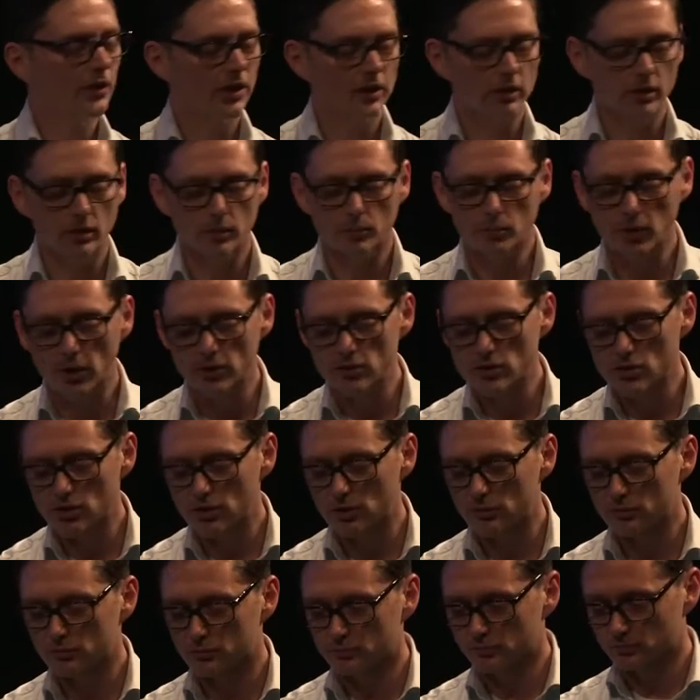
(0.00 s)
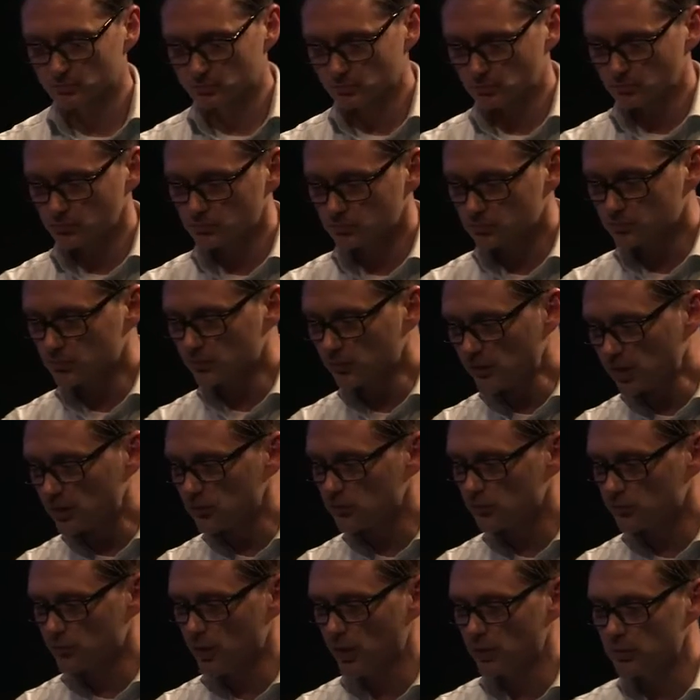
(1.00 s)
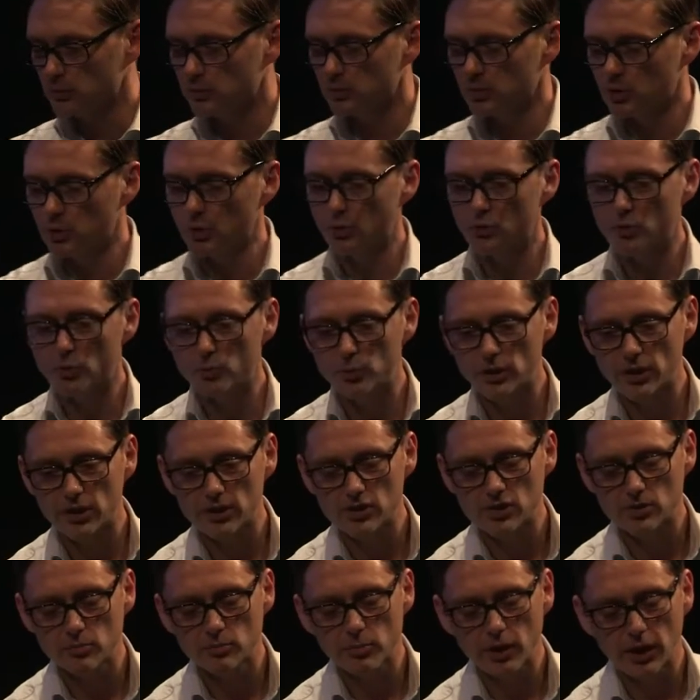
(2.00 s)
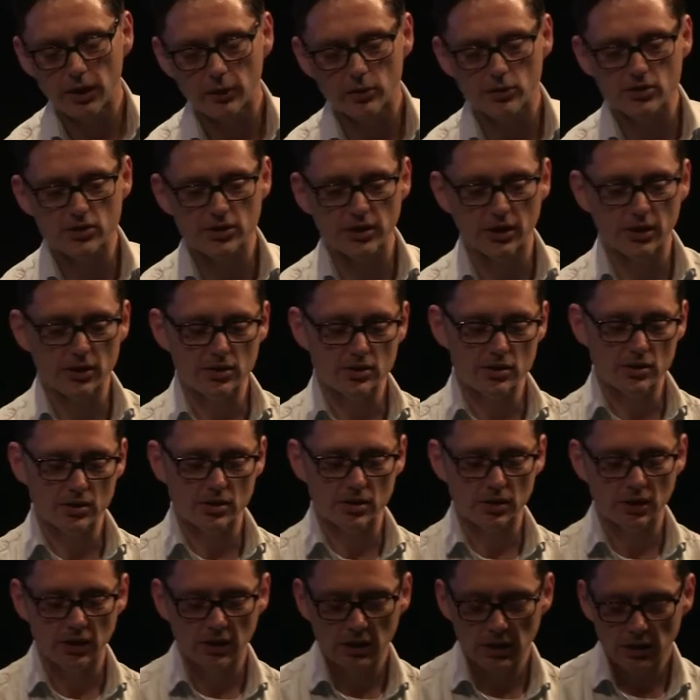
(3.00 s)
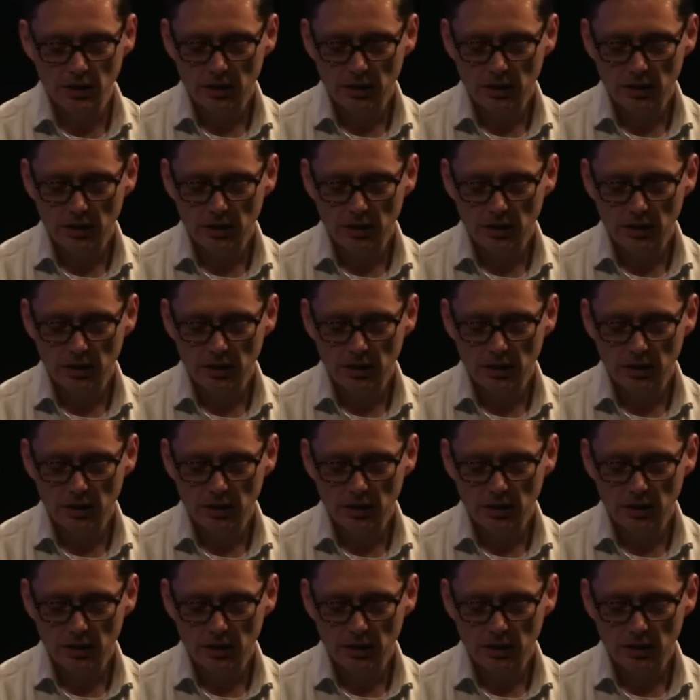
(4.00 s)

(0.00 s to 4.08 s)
And a bunch of folk called the British empiricists